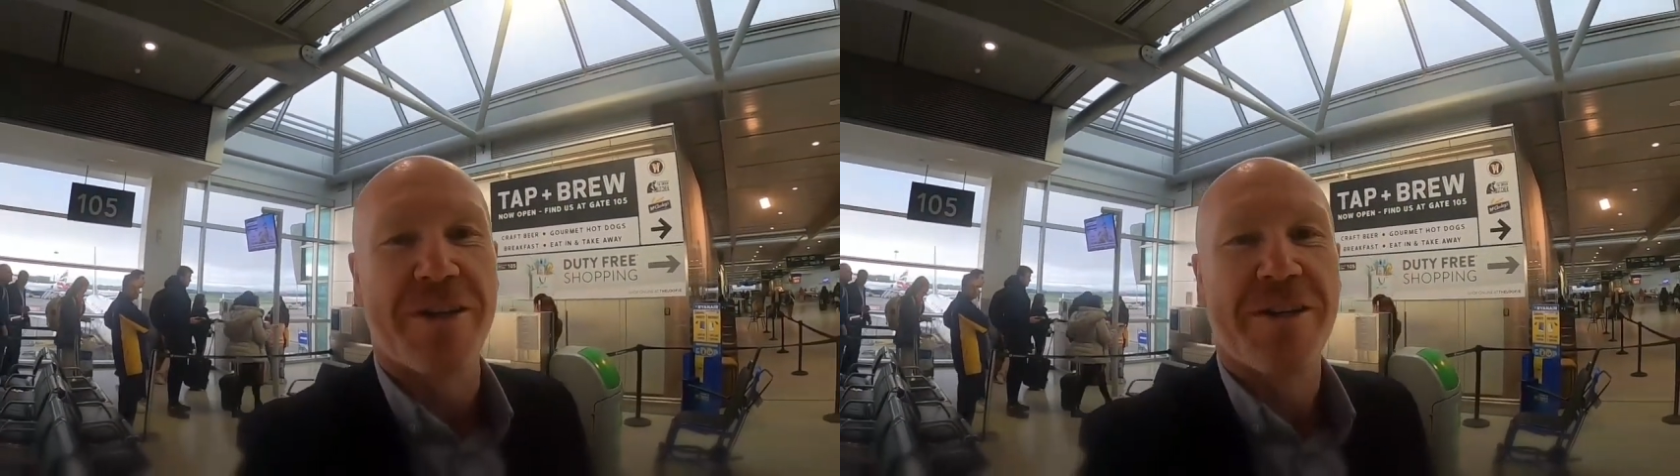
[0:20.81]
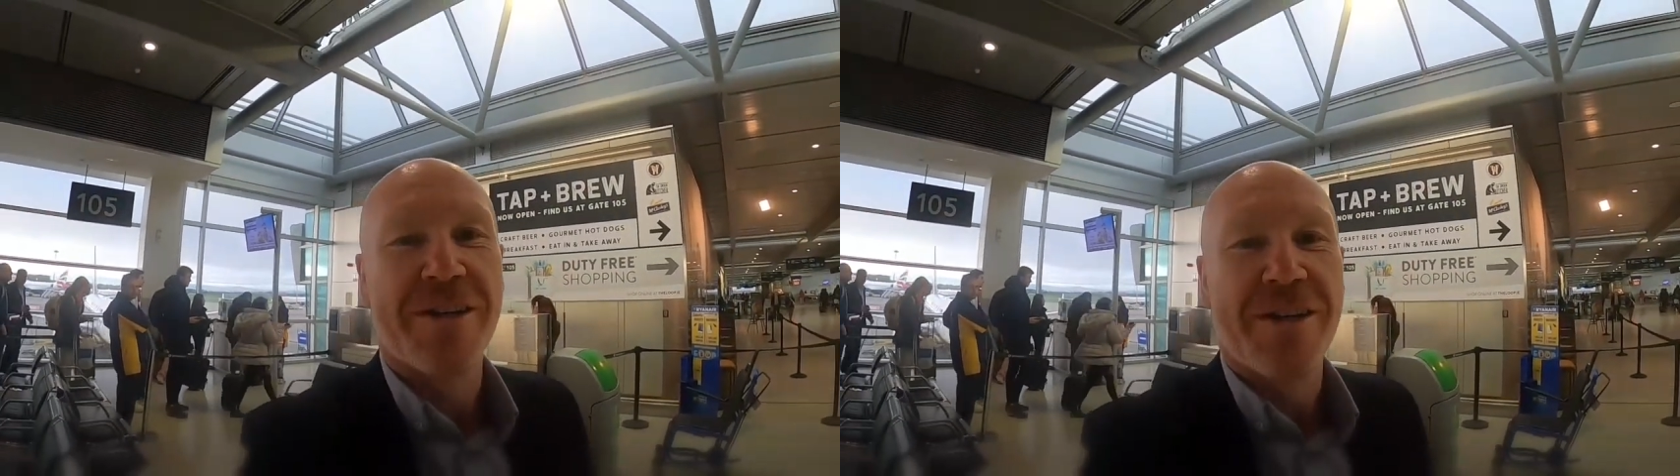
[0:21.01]

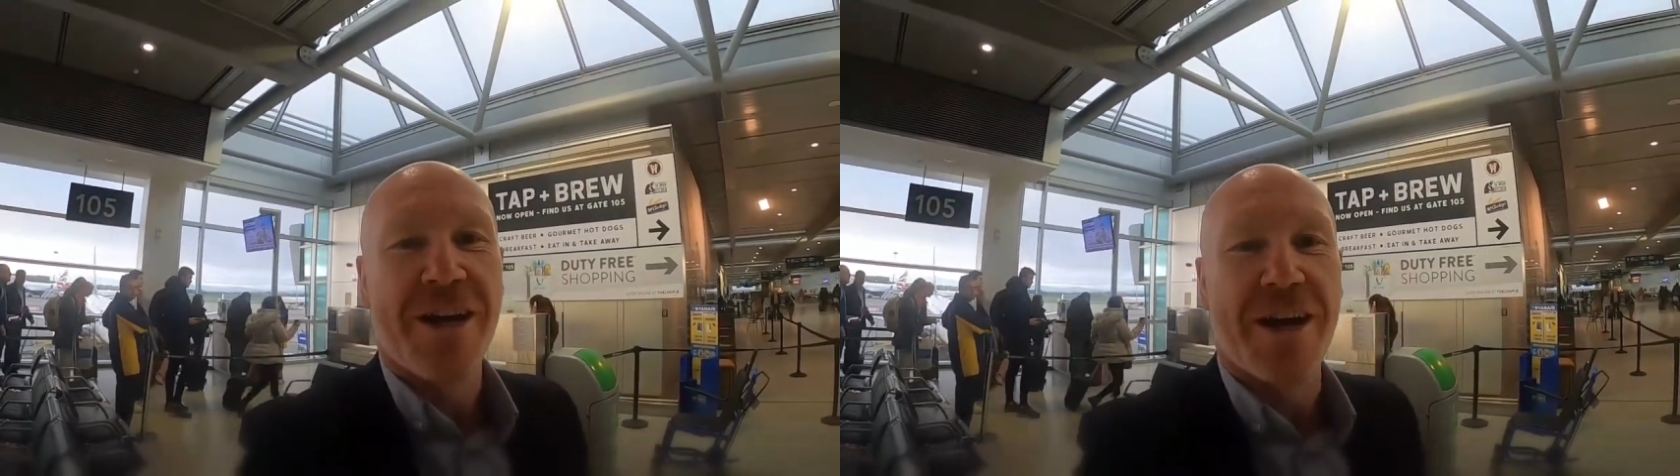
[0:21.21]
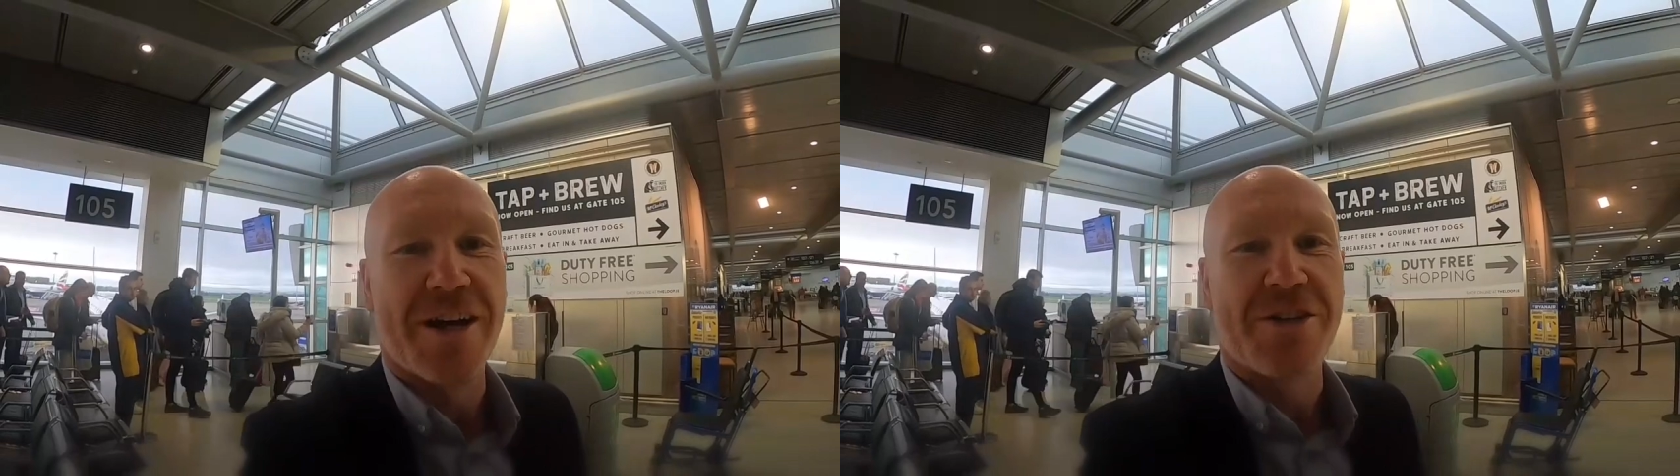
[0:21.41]

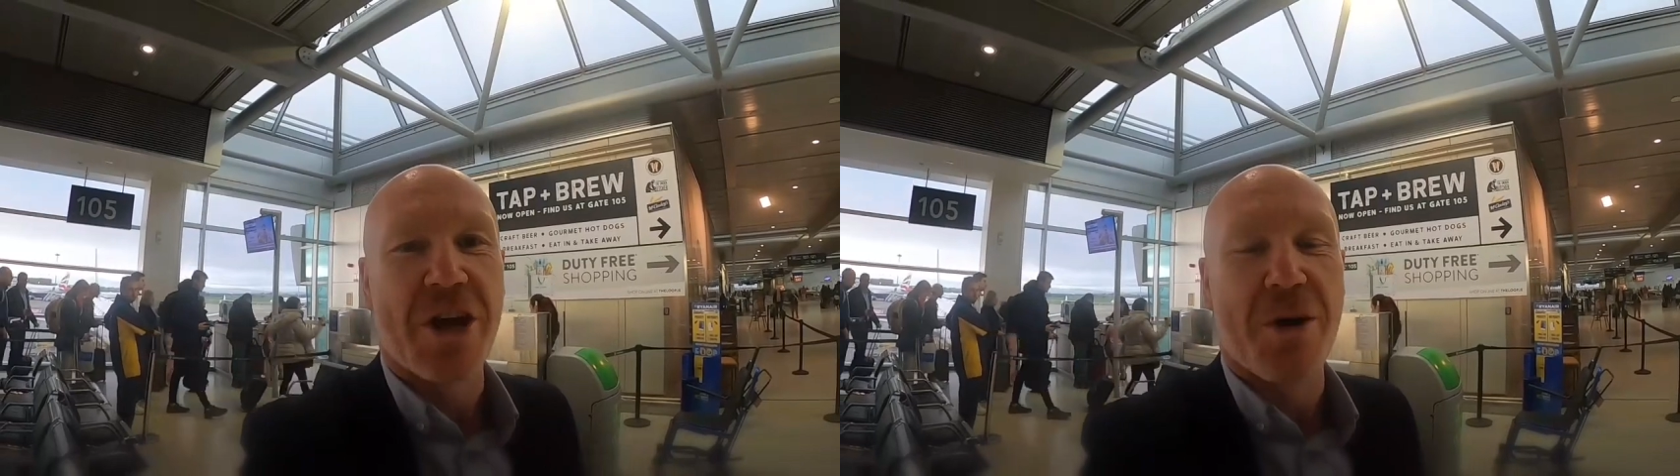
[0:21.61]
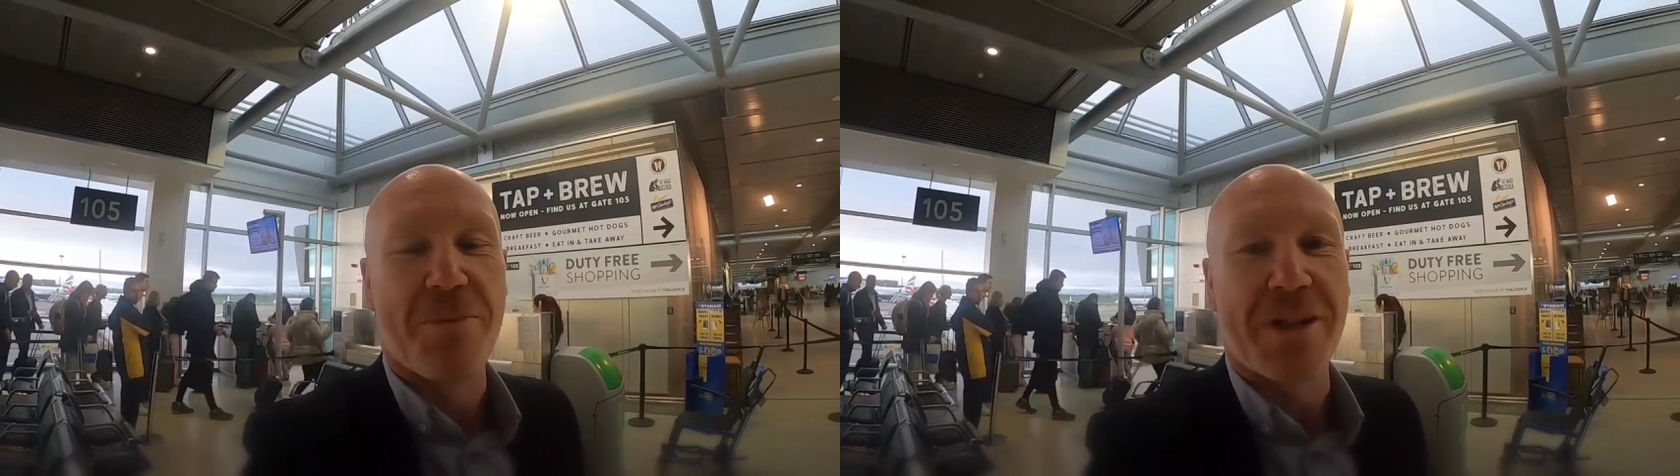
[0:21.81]
to
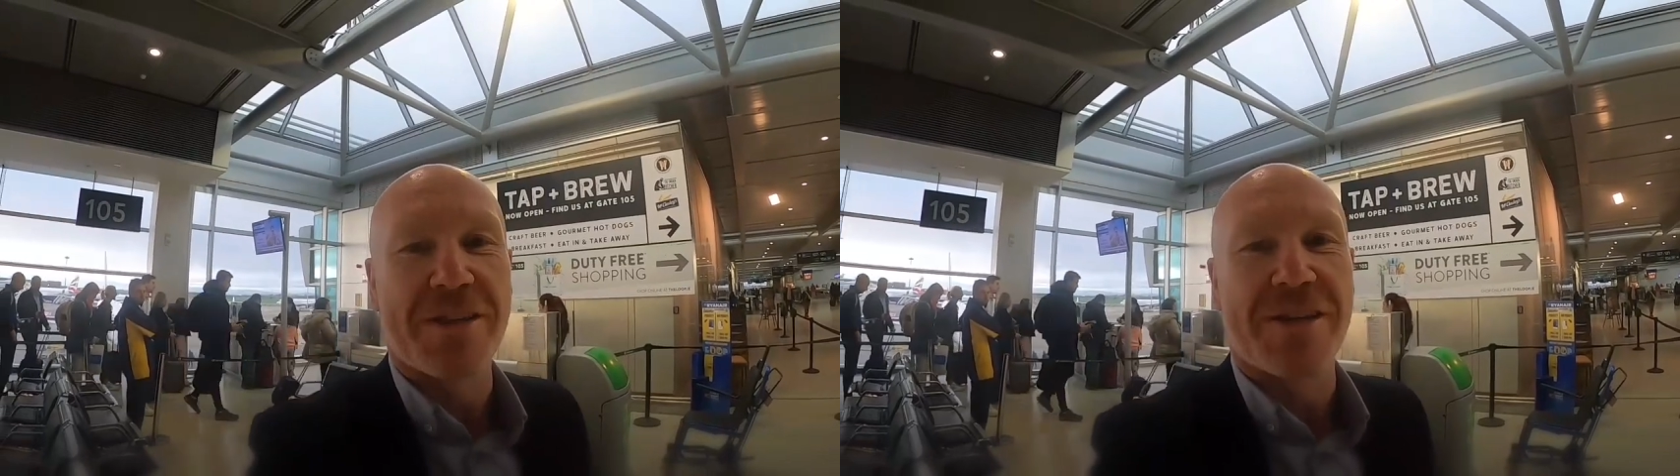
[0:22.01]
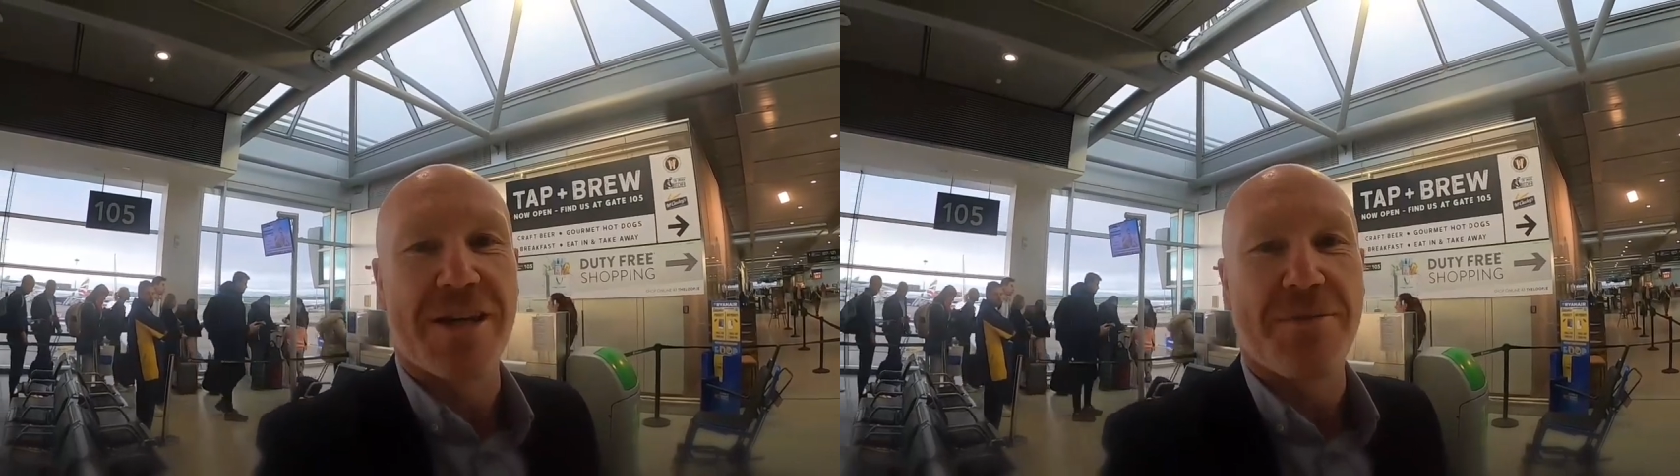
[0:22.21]
go and meet
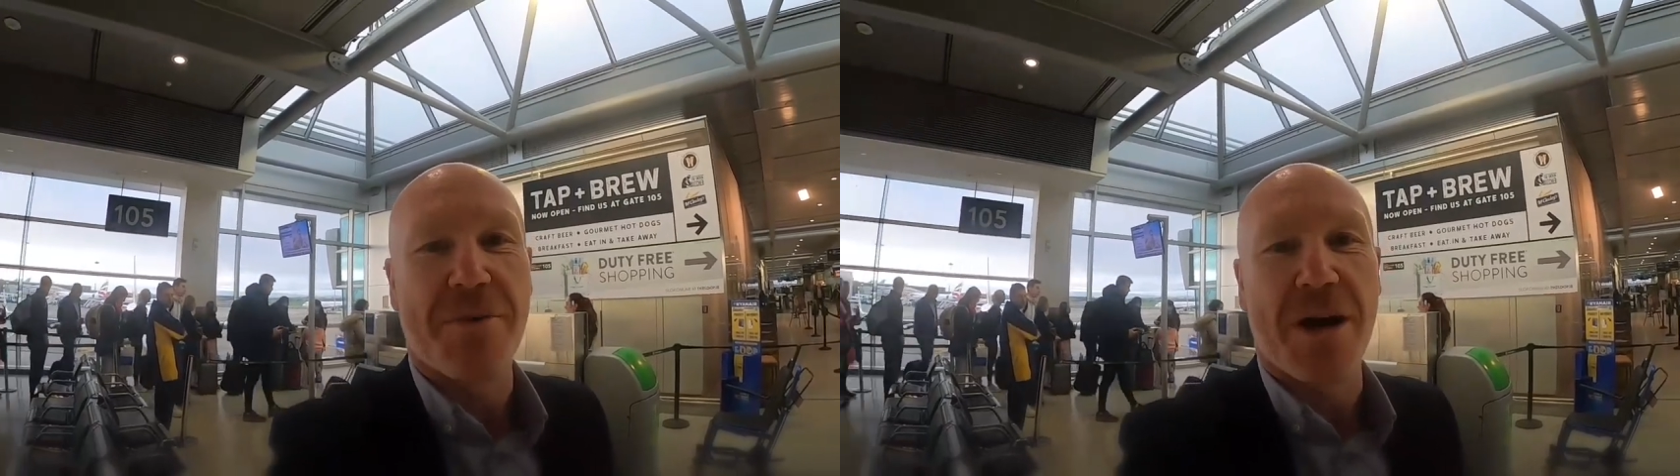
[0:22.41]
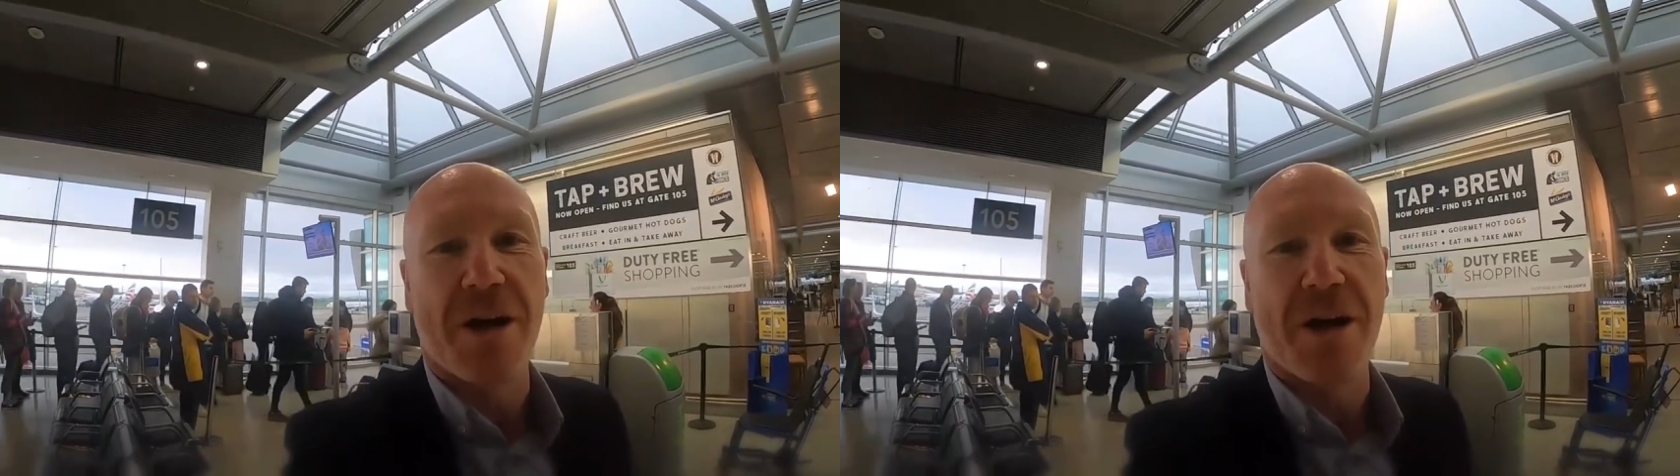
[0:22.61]
the team.